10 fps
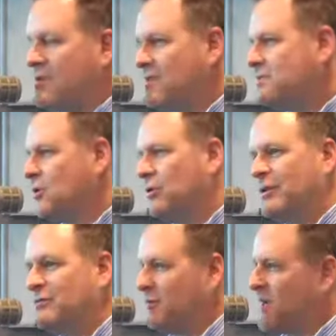This is old
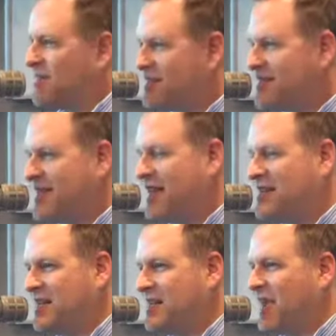information. This is
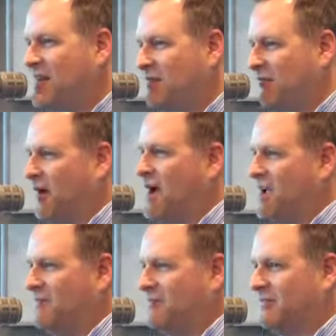1995.